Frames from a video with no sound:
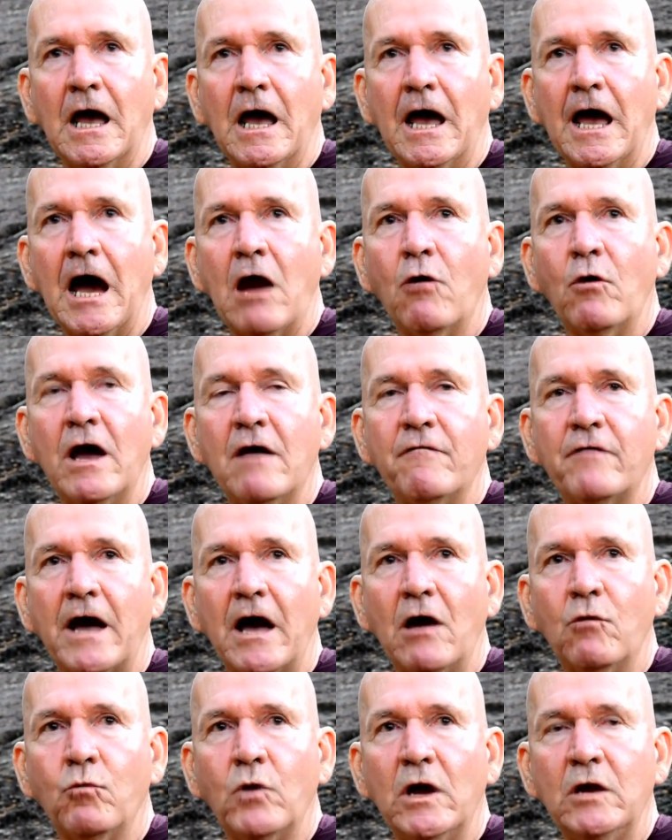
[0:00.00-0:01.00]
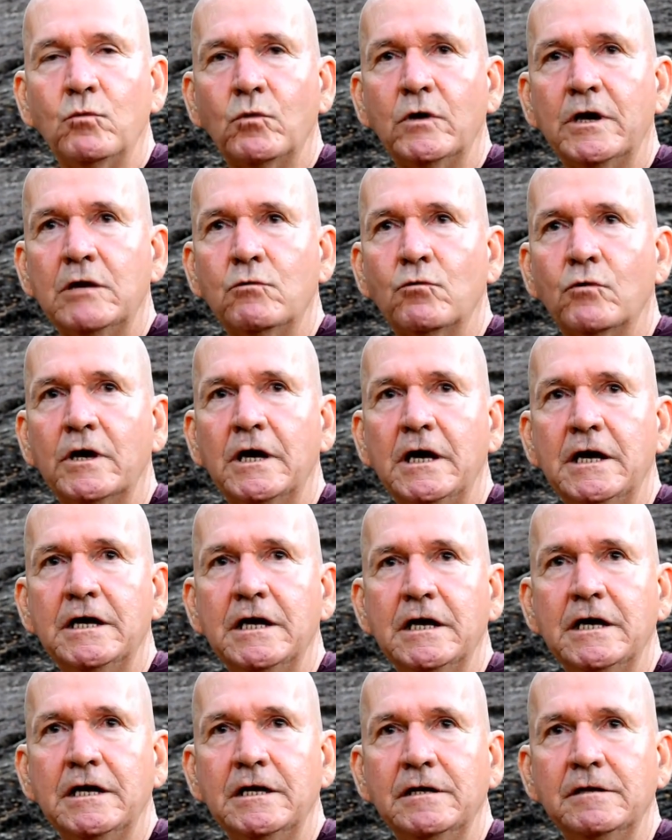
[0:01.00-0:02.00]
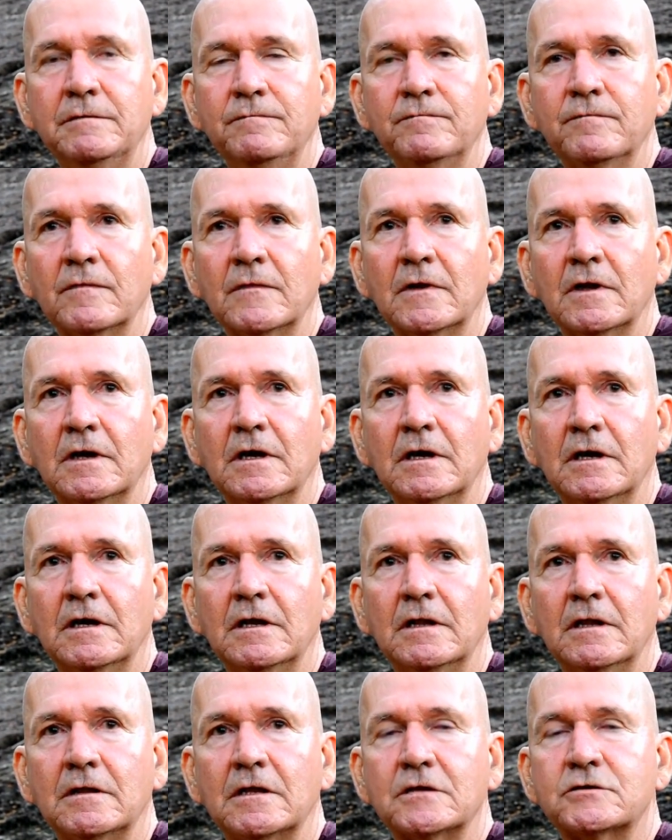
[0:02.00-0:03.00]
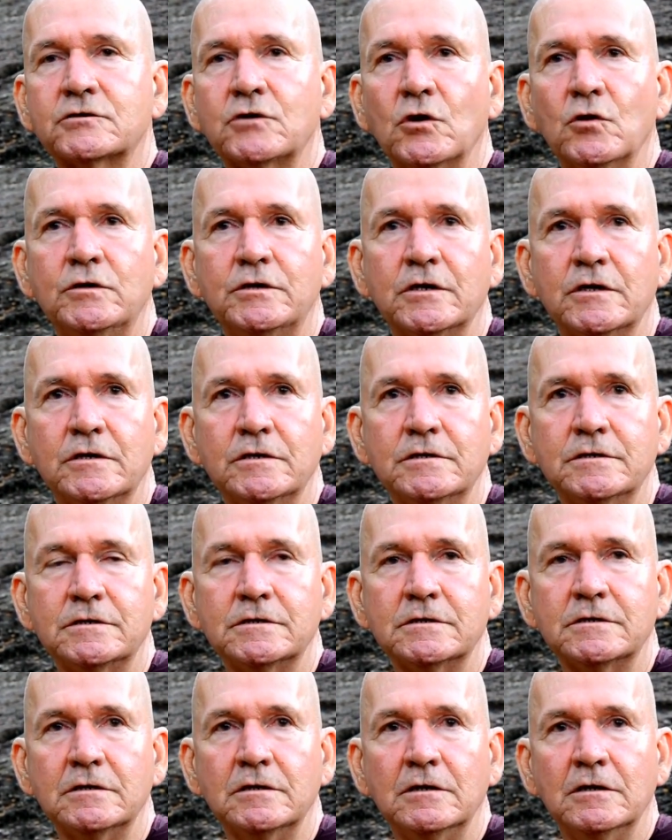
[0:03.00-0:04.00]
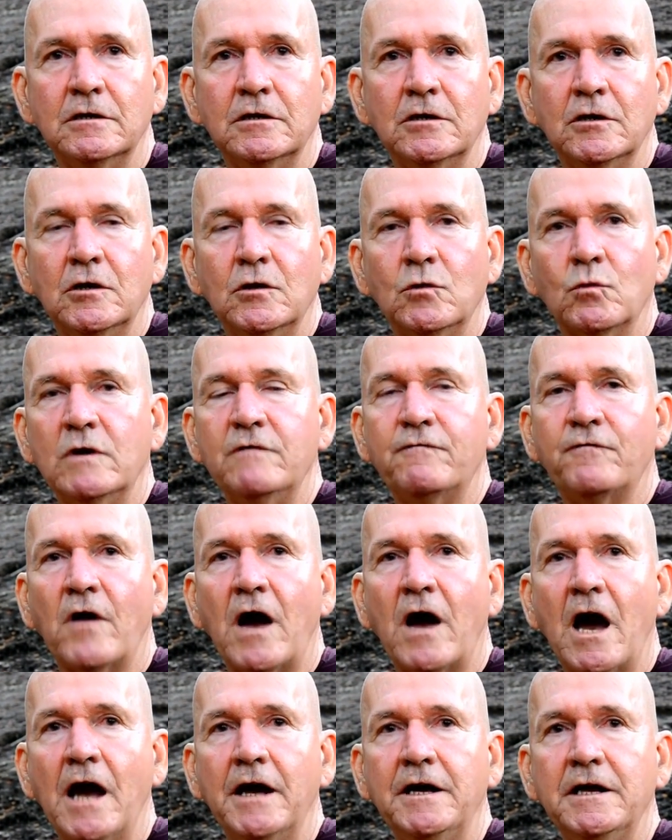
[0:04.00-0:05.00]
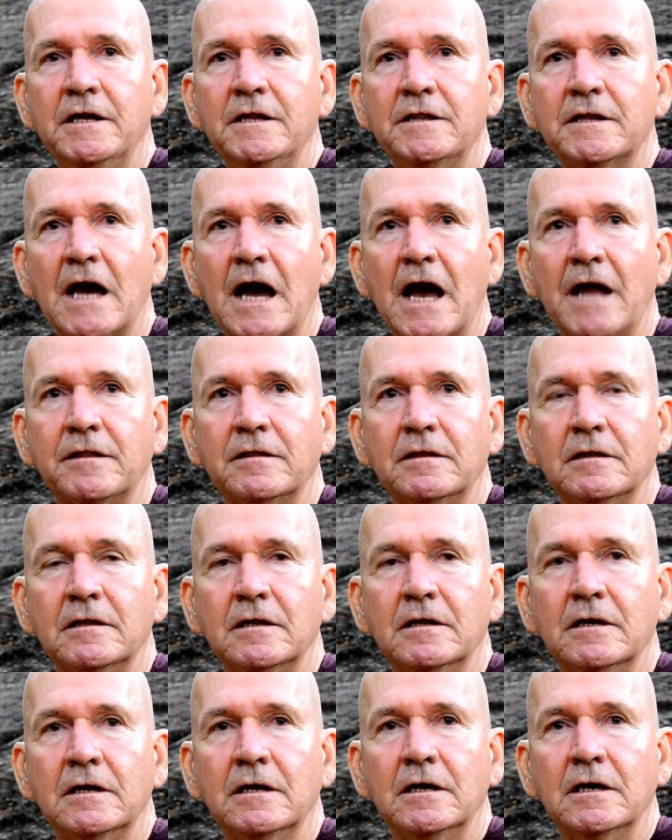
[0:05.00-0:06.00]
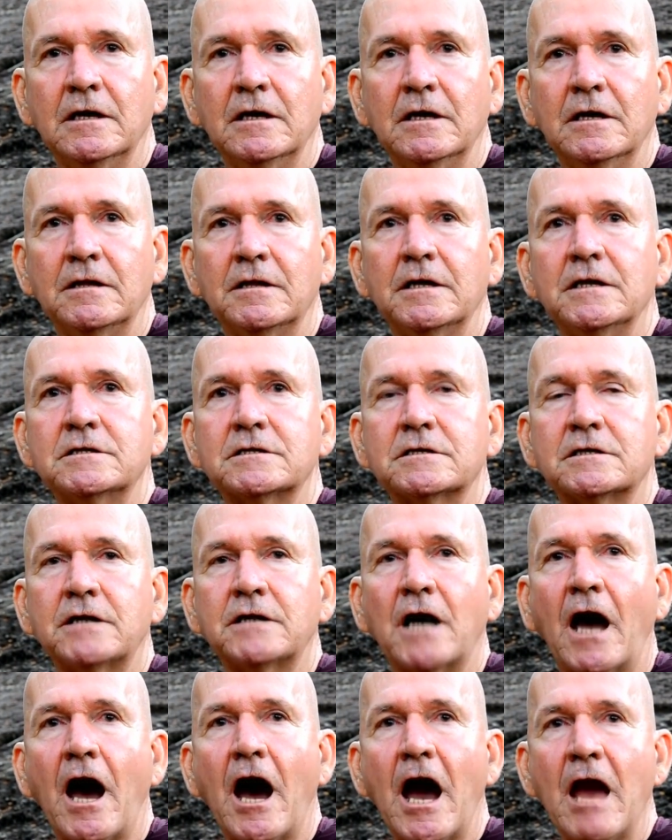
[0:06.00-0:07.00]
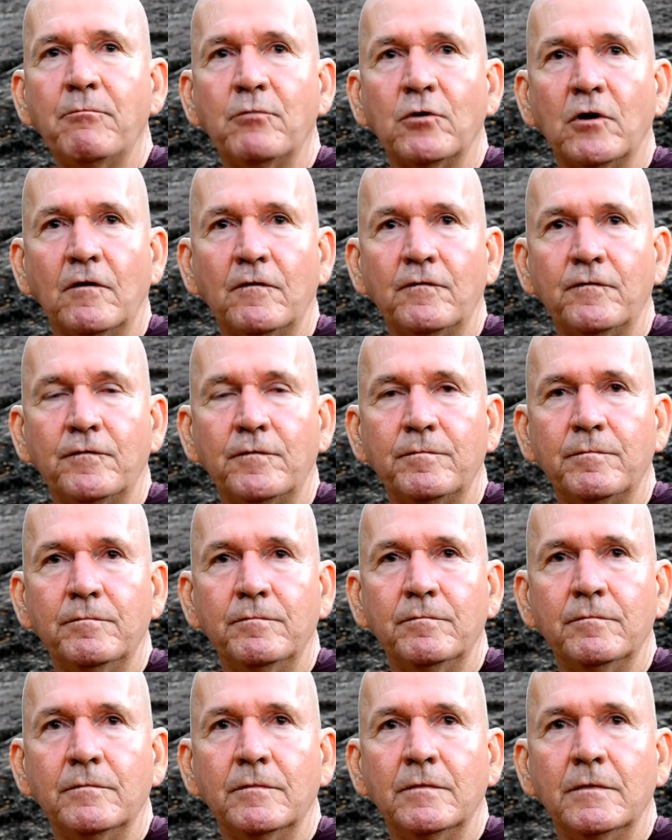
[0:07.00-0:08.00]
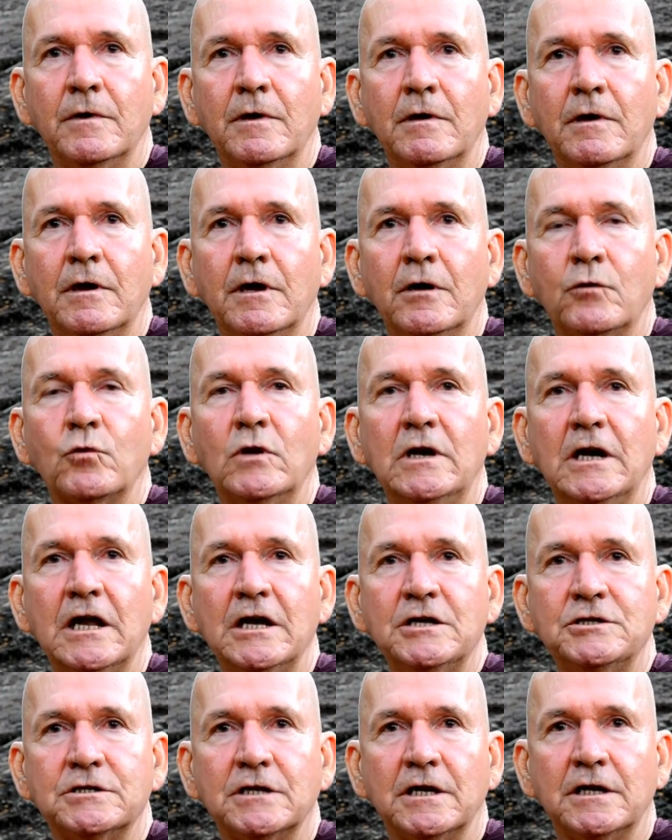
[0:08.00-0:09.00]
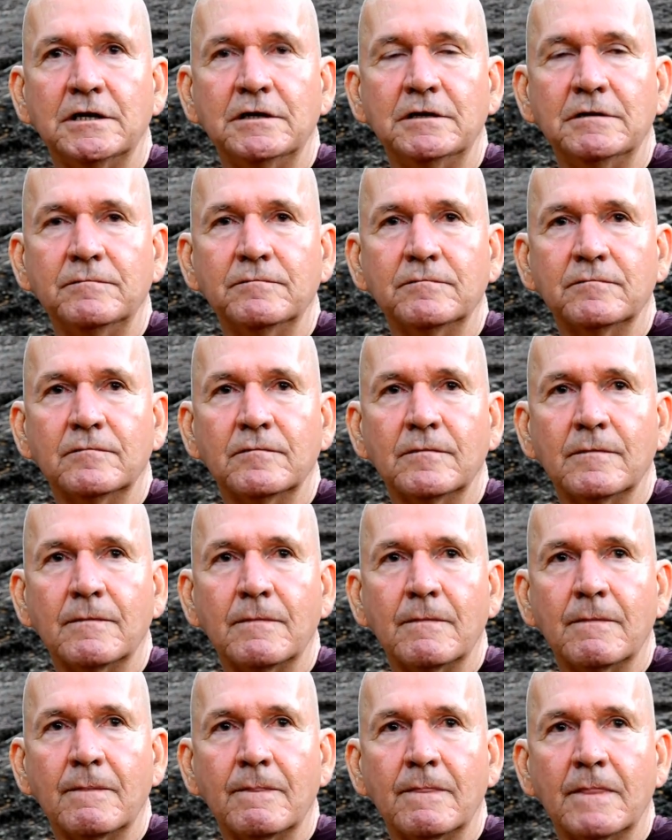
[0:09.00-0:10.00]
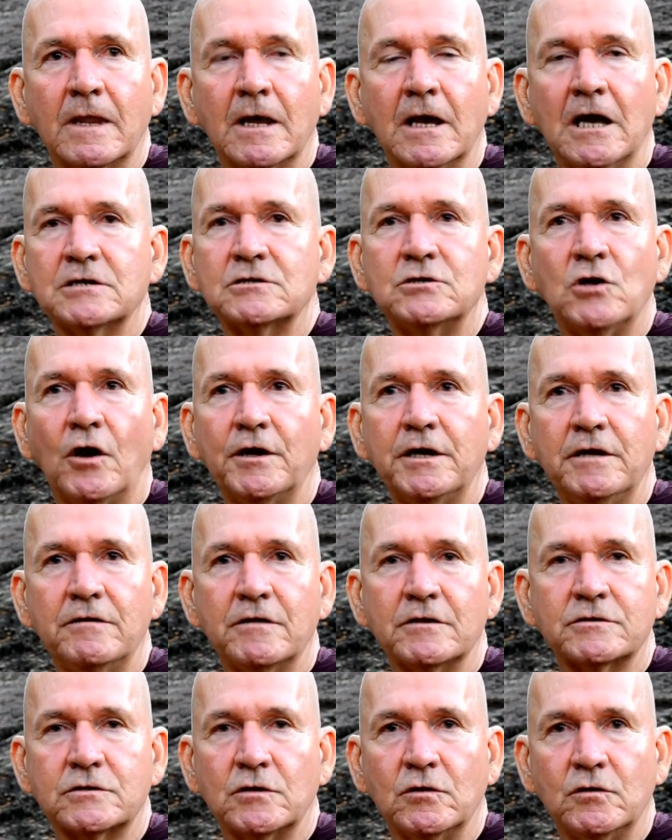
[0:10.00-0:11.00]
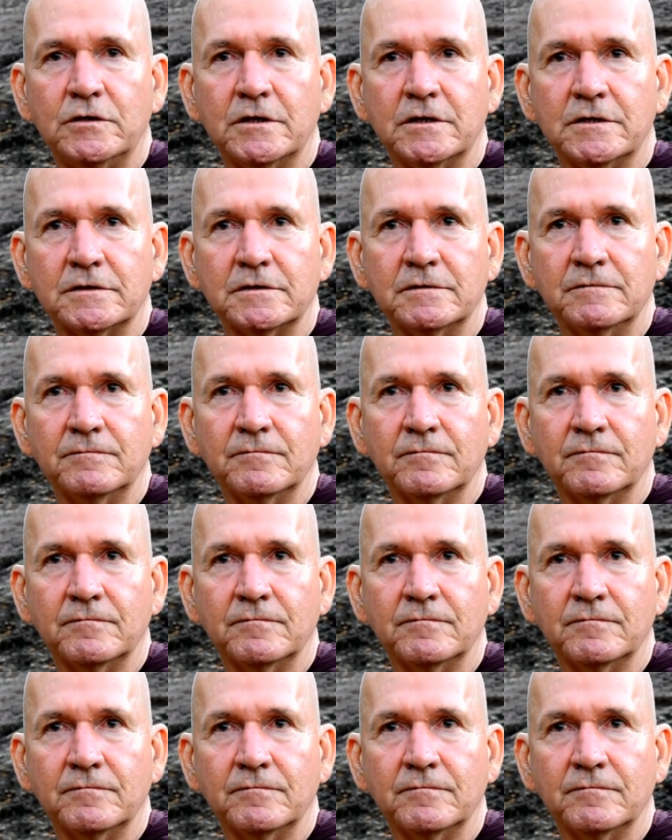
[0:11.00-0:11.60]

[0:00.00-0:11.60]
However, when we're reading the suttas, we find in that this type of religion is not in the suttas.